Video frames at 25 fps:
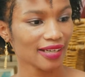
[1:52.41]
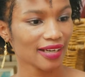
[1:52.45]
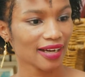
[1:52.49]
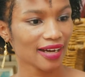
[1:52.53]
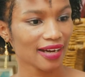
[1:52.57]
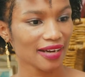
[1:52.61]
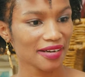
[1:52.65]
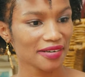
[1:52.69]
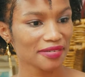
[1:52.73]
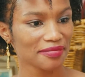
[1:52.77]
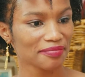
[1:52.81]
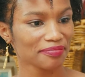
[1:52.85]

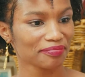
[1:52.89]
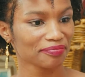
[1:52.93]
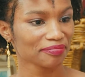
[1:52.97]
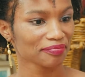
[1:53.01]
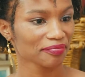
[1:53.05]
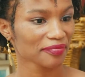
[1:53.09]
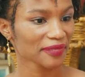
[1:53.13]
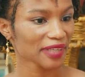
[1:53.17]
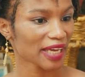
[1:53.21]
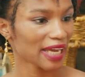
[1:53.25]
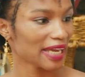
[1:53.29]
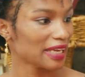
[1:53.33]

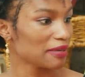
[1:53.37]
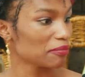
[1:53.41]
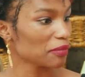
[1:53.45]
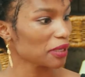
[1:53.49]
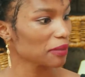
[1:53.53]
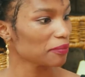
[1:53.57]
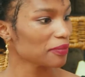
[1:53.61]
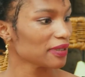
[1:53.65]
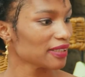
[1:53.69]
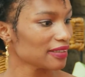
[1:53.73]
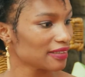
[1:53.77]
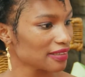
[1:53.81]
And
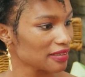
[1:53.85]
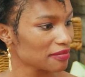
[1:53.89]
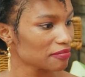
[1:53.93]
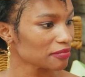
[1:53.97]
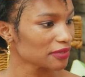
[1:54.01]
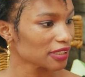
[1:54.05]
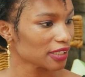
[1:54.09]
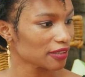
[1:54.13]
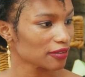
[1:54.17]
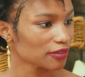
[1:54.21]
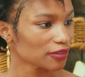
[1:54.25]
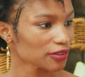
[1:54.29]
maybe
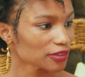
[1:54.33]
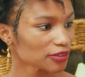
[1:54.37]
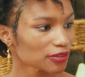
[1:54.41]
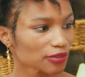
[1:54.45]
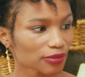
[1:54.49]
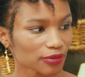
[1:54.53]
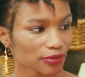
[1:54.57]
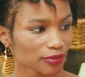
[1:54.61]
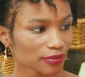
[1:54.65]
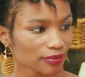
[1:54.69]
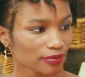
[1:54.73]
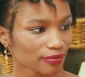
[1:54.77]
they're
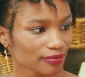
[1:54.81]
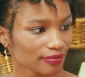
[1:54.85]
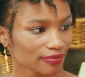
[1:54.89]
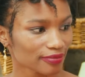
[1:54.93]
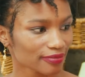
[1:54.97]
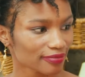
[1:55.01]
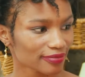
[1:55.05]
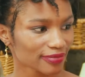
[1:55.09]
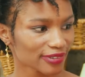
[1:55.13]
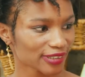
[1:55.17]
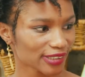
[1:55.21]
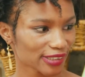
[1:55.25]
also
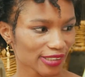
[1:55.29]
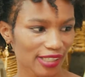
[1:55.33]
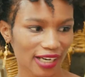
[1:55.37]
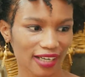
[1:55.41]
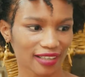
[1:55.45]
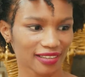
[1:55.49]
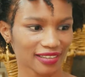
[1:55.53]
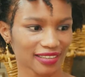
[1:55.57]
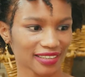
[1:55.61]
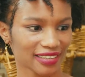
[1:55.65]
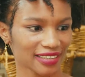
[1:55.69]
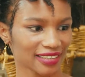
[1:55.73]

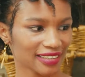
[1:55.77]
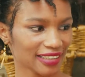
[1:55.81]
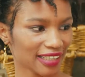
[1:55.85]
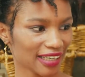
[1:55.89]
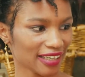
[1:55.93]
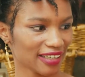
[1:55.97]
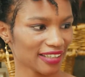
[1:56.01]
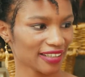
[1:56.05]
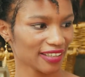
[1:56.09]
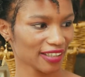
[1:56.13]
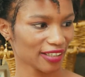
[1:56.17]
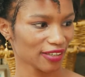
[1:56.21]
struggling.
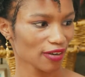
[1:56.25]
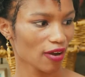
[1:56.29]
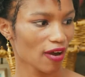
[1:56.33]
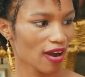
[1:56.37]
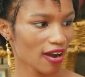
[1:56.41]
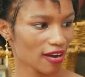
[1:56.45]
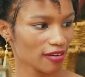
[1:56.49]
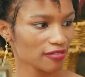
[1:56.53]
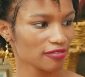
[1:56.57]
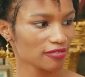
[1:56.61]
They don't have